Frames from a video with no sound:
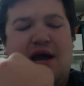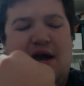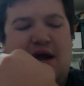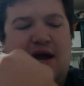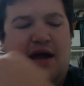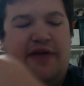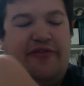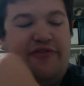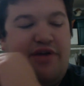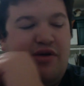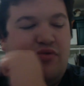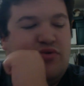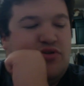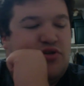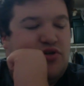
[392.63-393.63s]
I
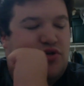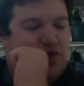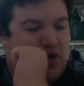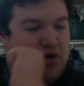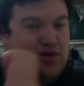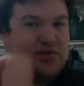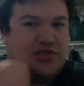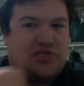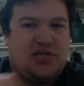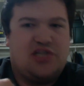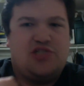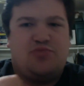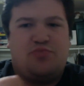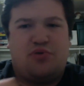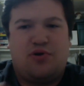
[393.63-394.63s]
found no
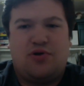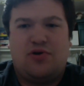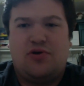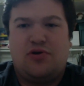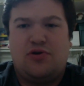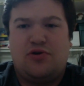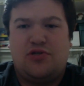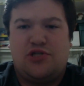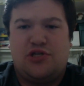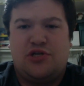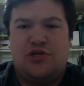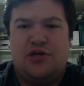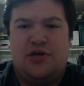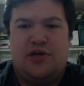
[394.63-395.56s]
such purge